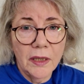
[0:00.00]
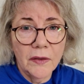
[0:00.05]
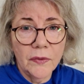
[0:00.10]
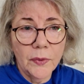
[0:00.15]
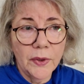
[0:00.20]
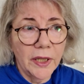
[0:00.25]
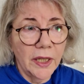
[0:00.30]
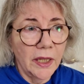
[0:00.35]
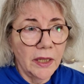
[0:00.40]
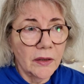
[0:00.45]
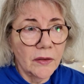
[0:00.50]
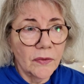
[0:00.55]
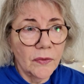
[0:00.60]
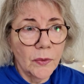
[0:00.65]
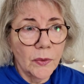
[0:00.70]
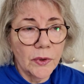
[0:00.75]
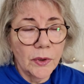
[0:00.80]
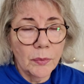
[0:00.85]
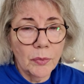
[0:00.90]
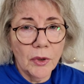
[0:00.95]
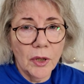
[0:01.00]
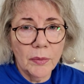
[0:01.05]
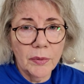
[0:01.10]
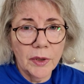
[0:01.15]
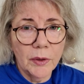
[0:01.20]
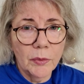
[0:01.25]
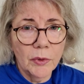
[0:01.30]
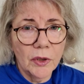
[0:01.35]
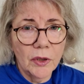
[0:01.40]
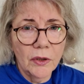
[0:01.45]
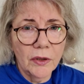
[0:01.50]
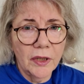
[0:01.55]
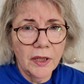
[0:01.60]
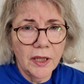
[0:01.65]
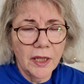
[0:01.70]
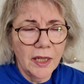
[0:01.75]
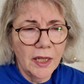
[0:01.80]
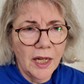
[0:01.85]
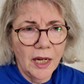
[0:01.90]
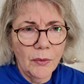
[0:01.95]
If we can't afford the property we're
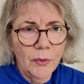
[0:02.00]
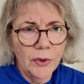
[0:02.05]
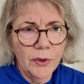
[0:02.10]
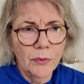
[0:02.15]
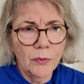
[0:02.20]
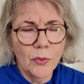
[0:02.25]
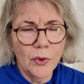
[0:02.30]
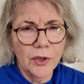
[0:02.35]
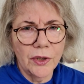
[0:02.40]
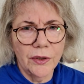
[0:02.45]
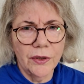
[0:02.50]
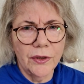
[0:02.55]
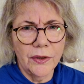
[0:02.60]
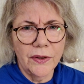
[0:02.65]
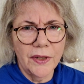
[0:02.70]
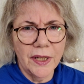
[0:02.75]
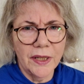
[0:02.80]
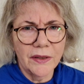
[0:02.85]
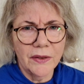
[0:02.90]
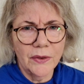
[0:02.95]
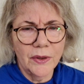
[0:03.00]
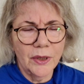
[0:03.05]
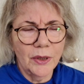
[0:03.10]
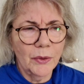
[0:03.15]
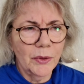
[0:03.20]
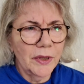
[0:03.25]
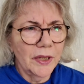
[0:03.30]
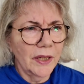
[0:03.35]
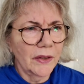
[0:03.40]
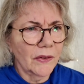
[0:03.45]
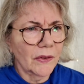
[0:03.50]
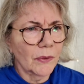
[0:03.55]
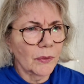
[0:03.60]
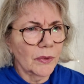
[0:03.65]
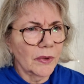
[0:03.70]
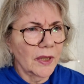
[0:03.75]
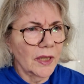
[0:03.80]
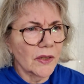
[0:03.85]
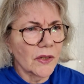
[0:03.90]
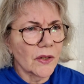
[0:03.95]
looking at, I wouldn't want to do that to anyone.
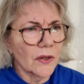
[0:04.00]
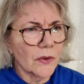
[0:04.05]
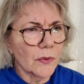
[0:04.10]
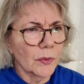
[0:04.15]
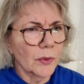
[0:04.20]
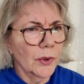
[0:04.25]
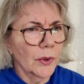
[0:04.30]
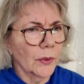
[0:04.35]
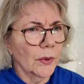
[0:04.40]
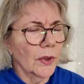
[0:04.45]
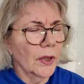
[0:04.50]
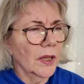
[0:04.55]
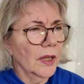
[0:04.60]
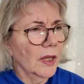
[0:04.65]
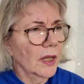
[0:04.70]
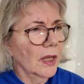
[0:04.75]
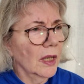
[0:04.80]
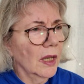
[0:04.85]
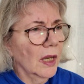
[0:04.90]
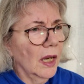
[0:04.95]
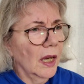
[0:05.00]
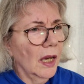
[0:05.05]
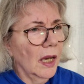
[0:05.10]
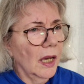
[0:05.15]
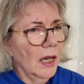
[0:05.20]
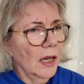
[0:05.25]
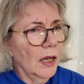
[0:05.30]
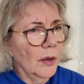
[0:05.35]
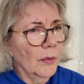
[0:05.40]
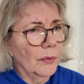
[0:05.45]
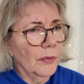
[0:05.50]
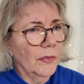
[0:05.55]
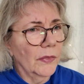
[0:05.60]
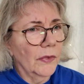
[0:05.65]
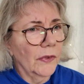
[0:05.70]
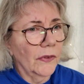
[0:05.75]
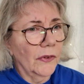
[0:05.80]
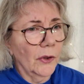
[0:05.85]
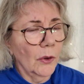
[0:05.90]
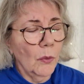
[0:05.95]
That's just rude.
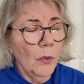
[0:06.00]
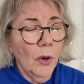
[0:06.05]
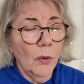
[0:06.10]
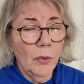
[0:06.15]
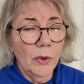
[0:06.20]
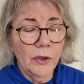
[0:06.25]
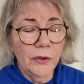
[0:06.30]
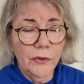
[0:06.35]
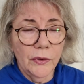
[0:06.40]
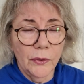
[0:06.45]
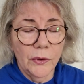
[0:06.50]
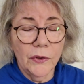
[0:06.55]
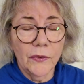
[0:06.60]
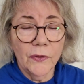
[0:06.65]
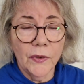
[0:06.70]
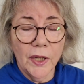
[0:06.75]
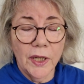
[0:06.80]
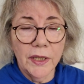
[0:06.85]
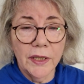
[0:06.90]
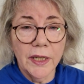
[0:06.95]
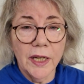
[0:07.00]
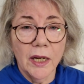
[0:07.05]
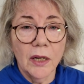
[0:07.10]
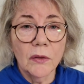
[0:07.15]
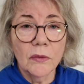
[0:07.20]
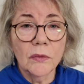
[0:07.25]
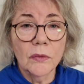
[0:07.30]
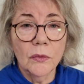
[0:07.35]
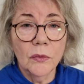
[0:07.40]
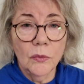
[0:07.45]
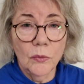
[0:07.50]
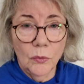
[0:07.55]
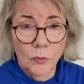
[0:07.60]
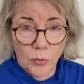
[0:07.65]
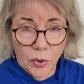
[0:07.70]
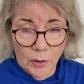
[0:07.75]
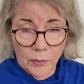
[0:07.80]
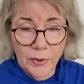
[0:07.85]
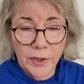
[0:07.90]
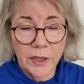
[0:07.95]
So what we'll do is find out
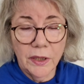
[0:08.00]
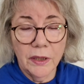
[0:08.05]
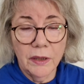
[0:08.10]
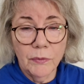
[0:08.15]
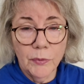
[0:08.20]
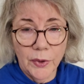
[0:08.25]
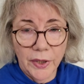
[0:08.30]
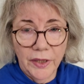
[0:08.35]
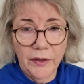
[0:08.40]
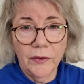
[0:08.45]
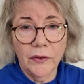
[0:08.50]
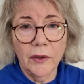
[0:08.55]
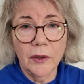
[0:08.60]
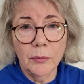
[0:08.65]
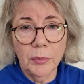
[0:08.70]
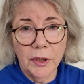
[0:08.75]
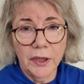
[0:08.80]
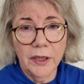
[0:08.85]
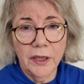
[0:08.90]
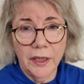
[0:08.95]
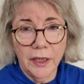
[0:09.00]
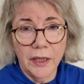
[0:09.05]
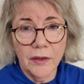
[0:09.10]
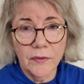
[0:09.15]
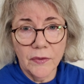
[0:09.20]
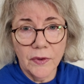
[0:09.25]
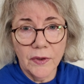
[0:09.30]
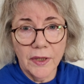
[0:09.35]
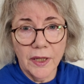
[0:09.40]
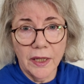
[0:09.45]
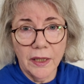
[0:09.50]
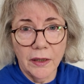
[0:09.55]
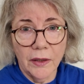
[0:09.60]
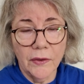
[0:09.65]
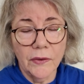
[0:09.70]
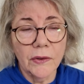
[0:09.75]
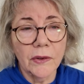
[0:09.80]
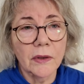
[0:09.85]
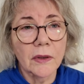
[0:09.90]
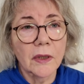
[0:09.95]
what we could reasonably get for the
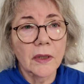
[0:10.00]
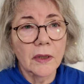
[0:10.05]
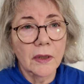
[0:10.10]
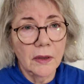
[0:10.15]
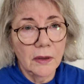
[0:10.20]
house,